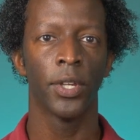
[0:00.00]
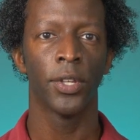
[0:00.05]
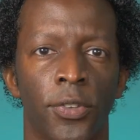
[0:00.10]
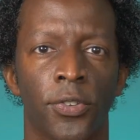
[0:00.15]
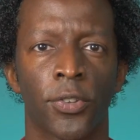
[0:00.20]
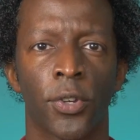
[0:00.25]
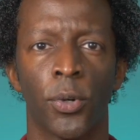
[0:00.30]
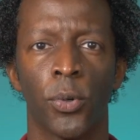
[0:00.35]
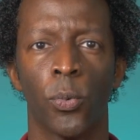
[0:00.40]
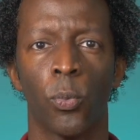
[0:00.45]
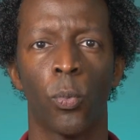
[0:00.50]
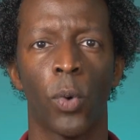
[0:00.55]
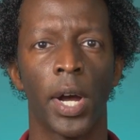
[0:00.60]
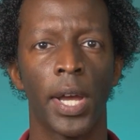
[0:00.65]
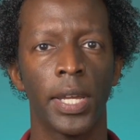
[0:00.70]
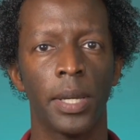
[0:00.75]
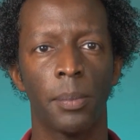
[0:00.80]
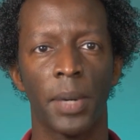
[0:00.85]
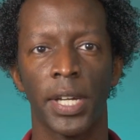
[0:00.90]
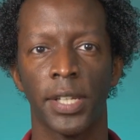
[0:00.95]
So
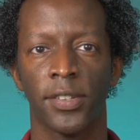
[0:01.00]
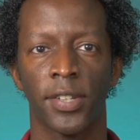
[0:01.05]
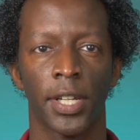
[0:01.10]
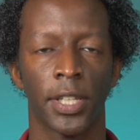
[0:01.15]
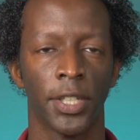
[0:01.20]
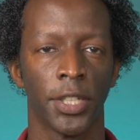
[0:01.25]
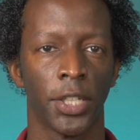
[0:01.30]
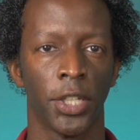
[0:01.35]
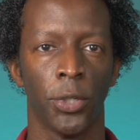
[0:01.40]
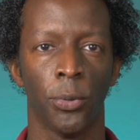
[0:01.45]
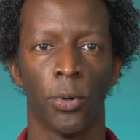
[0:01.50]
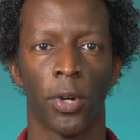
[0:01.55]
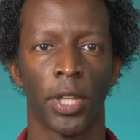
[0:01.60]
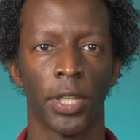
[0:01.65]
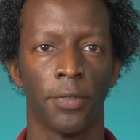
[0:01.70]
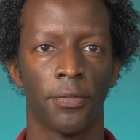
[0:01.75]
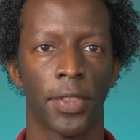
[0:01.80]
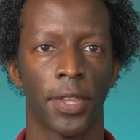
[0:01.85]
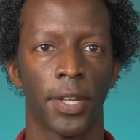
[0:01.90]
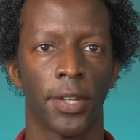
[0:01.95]
why am I telling you
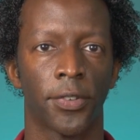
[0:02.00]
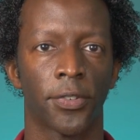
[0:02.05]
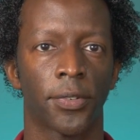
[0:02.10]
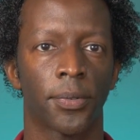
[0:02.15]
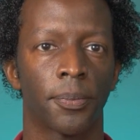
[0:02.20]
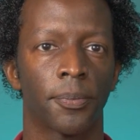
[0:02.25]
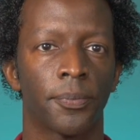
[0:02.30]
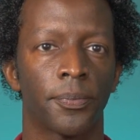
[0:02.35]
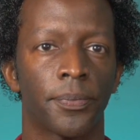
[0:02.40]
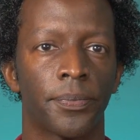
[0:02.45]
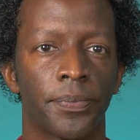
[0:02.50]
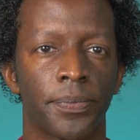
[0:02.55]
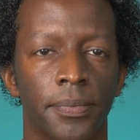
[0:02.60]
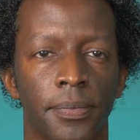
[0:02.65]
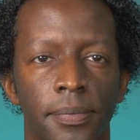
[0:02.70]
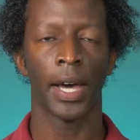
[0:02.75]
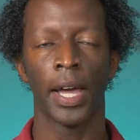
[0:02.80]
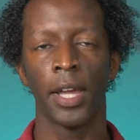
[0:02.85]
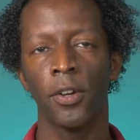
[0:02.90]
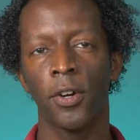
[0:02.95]
all of this?
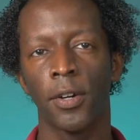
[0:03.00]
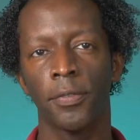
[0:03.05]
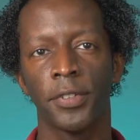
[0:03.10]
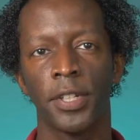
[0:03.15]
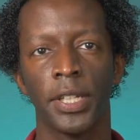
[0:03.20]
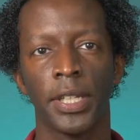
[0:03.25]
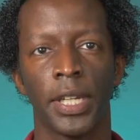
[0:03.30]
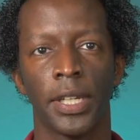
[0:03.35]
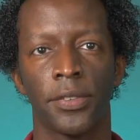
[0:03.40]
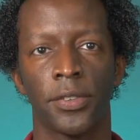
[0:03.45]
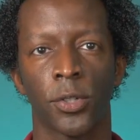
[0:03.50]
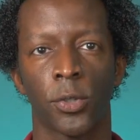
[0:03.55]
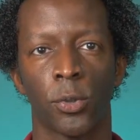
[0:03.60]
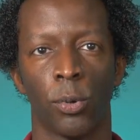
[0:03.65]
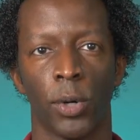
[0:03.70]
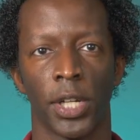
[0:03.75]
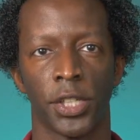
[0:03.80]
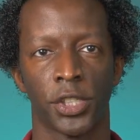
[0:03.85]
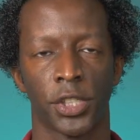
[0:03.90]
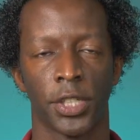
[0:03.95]
I often get the
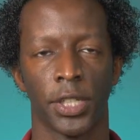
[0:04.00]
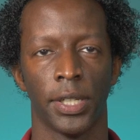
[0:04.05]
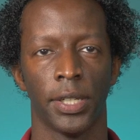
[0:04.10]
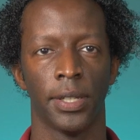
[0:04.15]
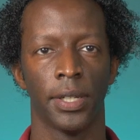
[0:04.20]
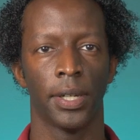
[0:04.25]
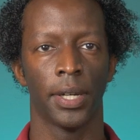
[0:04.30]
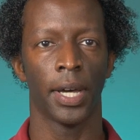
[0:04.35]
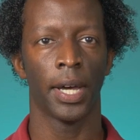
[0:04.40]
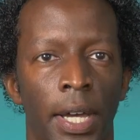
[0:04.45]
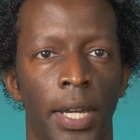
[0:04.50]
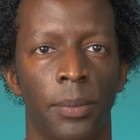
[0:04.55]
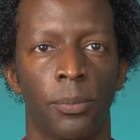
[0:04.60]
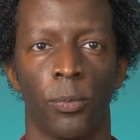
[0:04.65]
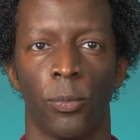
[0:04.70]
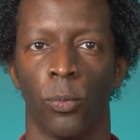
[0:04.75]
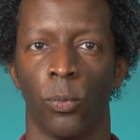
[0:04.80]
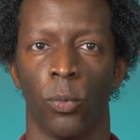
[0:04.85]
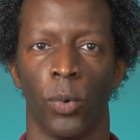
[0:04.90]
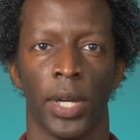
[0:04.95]
question,
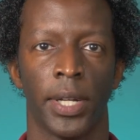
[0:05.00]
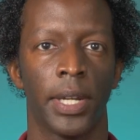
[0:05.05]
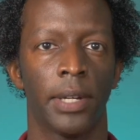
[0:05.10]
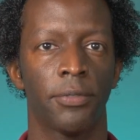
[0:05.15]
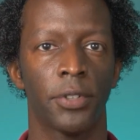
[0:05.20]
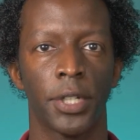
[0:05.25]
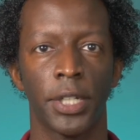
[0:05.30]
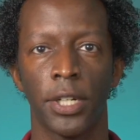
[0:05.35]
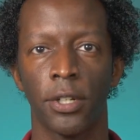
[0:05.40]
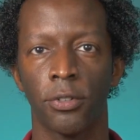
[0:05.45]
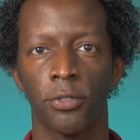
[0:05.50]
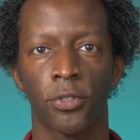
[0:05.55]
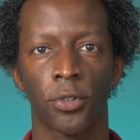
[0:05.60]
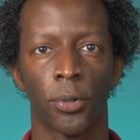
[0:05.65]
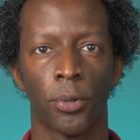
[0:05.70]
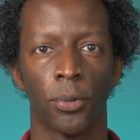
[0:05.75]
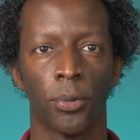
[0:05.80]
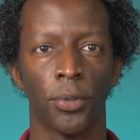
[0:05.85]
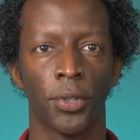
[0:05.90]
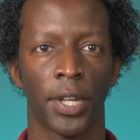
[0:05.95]
I'm whatever years
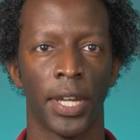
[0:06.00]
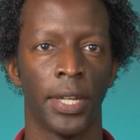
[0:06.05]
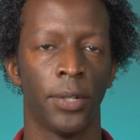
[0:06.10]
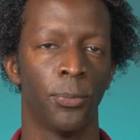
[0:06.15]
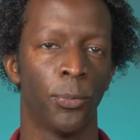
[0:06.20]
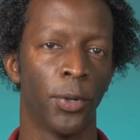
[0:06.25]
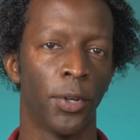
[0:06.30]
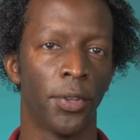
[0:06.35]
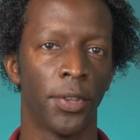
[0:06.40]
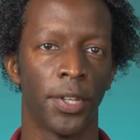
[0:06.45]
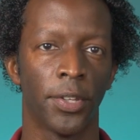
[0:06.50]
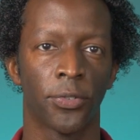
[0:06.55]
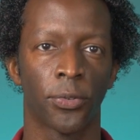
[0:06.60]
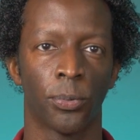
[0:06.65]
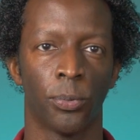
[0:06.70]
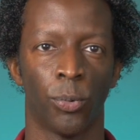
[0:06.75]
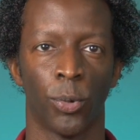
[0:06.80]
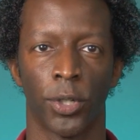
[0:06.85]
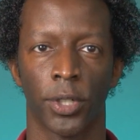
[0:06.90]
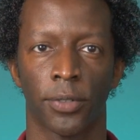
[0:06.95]
old and will
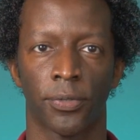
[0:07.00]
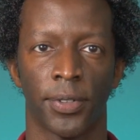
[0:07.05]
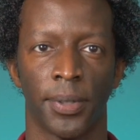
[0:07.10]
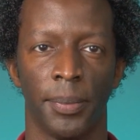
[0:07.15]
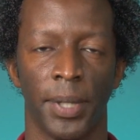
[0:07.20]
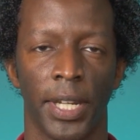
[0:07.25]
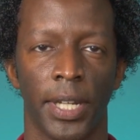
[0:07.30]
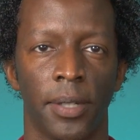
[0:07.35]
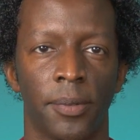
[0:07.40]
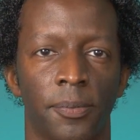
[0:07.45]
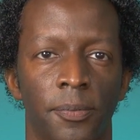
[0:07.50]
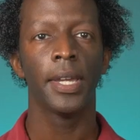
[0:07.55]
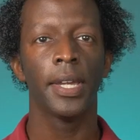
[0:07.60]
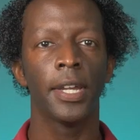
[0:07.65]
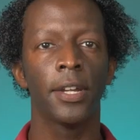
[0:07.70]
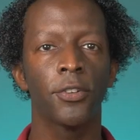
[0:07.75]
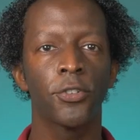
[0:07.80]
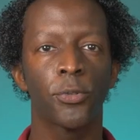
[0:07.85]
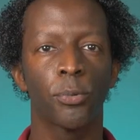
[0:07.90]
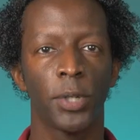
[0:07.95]
this work for me?
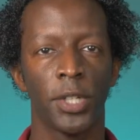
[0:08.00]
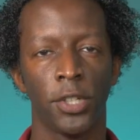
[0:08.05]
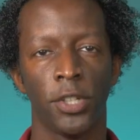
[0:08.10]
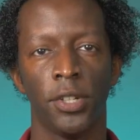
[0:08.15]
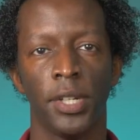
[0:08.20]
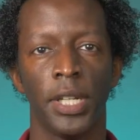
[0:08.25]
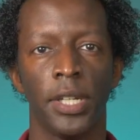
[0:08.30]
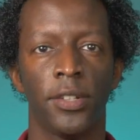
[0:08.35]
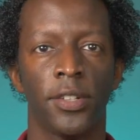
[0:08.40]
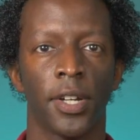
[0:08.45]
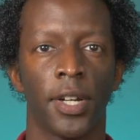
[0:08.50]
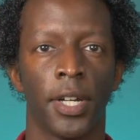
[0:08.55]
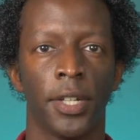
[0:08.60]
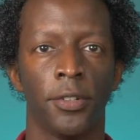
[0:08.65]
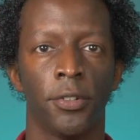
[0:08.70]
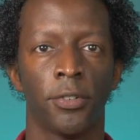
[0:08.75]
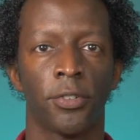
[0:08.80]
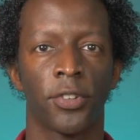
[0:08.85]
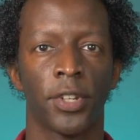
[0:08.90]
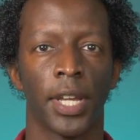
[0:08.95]
Here's what you need to
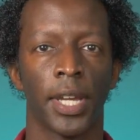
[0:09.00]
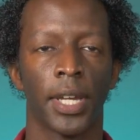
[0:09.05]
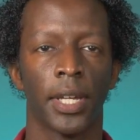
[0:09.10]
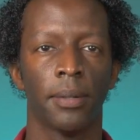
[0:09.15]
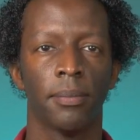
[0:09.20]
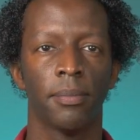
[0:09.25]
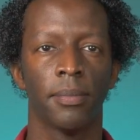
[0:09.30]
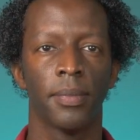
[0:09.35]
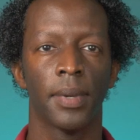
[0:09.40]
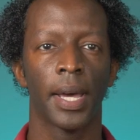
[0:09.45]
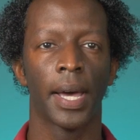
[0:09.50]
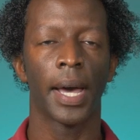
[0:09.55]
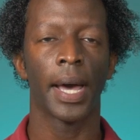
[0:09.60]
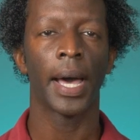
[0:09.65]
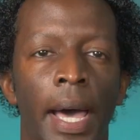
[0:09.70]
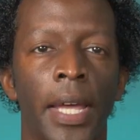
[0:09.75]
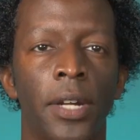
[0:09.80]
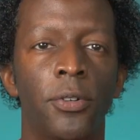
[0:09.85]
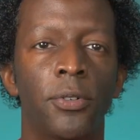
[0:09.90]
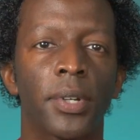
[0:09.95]
understand.
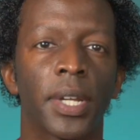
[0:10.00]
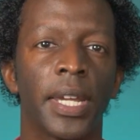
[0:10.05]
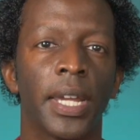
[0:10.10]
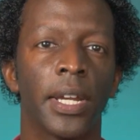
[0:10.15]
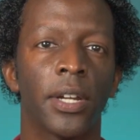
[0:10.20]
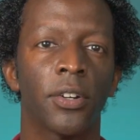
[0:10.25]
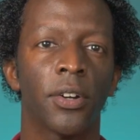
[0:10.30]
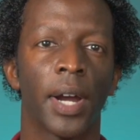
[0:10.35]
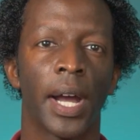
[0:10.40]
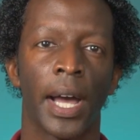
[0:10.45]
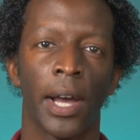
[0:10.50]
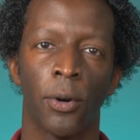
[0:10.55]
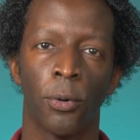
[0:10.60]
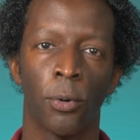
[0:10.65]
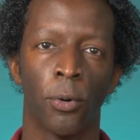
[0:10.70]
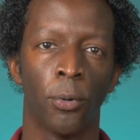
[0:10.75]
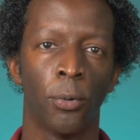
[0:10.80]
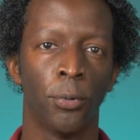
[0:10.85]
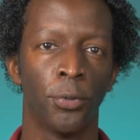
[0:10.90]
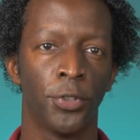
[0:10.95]
I don't care how
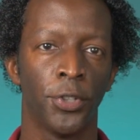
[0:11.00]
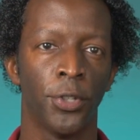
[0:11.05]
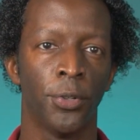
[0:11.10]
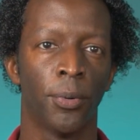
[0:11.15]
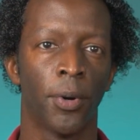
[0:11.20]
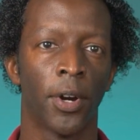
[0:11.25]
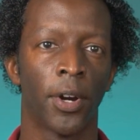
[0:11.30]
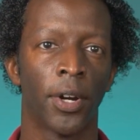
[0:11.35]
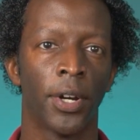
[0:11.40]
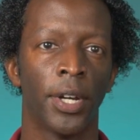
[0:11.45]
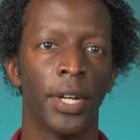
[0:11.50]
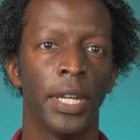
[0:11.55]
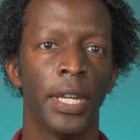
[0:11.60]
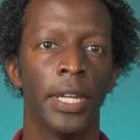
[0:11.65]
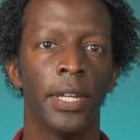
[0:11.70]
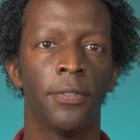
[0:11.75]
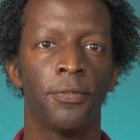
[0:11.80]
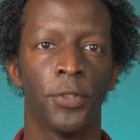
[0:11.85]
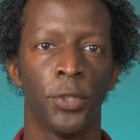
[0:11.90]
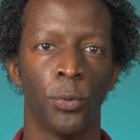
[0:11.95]
old you are
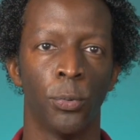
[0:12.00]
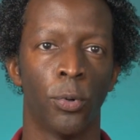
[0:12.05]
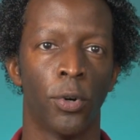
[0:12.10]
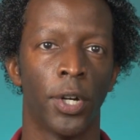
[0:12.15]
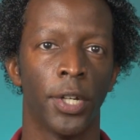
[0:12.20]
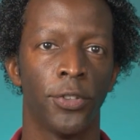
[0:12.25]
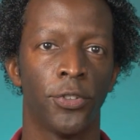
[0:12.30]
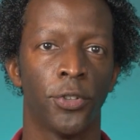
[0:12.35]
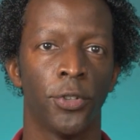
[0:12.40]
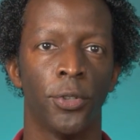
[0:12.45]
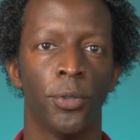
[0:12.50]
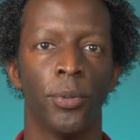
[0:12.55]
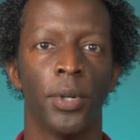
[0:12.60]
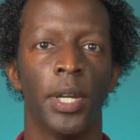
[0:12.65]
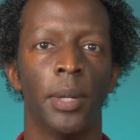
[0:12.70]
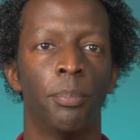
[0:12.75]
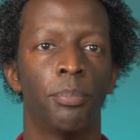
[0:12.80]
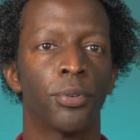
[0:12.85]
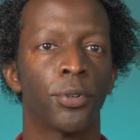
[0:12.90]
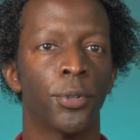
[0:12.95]
if you want to
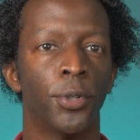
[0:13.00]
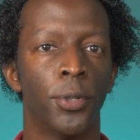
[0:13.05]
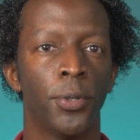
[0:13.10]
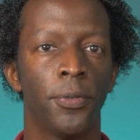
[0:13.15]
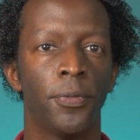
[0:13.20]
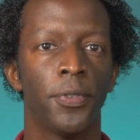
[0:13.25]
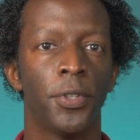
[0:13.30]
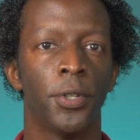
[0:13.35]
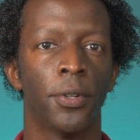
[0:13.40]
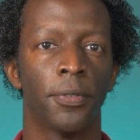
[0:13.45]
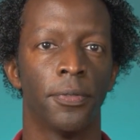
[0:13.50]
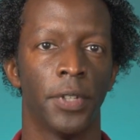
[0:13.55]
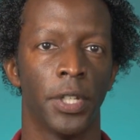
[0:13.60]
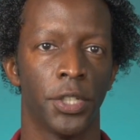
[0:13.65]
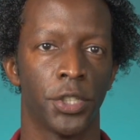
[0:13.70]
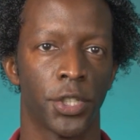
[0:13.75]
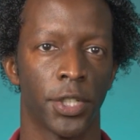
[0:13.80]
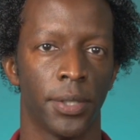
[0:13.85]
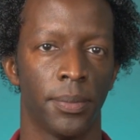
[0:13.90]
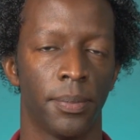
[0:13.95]
improve your
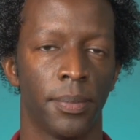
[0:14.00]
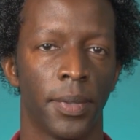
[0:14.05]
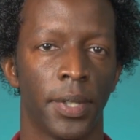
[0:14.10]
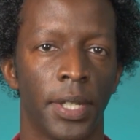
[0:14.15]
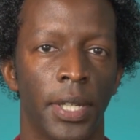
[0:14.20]
vision.